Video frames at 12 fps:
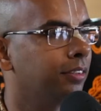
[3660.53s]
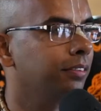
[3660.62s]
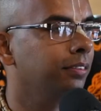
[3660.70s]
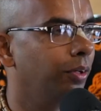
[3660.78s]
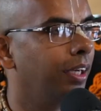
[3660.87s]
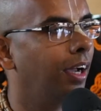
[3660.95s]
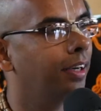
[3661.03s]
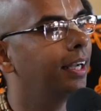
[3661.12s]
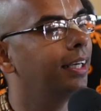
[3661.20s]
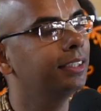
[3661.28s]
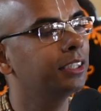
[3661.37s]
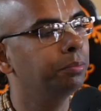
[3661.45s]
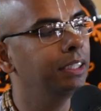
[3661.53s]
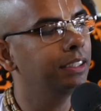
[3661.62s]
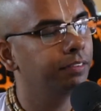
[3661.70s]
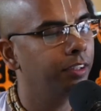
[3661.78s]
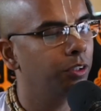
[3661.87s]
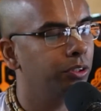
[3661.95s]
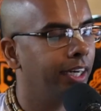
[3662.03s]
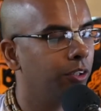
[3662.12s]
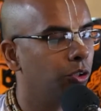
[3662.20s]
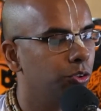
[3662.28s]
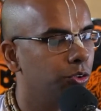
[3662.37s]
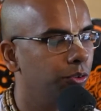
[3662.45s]
Okay, analysis means we do that
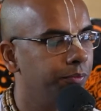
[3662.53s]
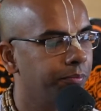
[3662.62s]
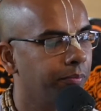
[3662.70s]
also.